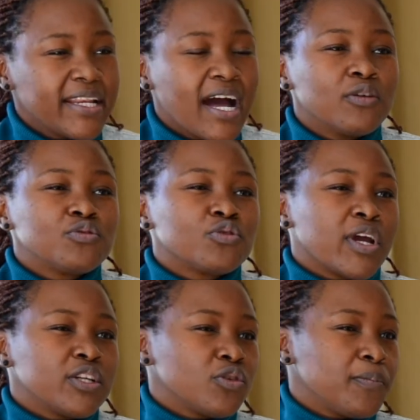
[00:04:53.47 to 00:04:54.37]
how to
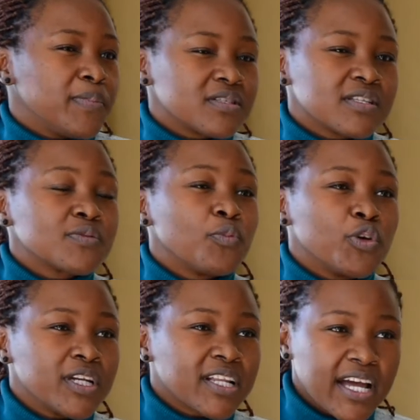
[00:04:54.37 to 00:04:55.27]
write your business
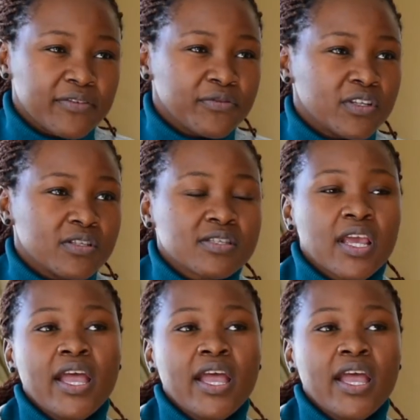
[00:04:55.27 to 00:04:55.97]
model canvas,